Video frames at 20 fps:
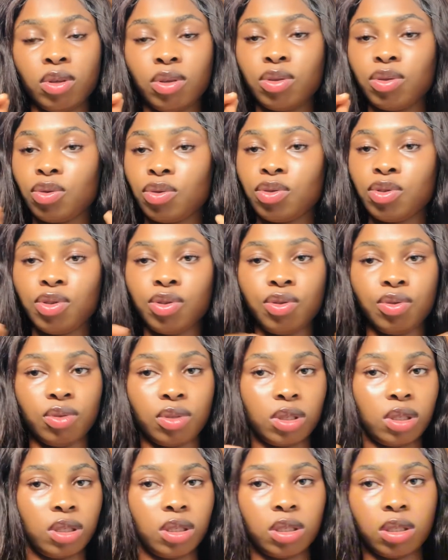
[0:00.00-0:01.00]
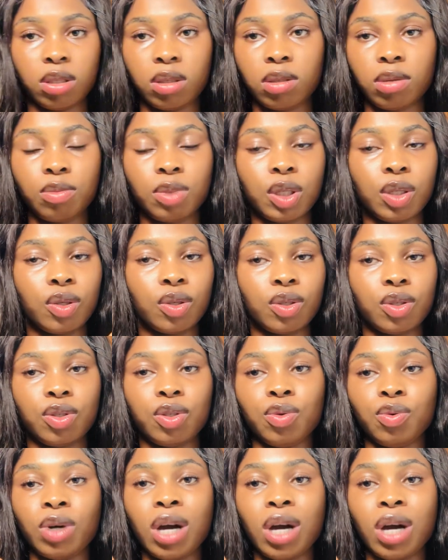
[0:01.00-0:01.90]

don't use it, because you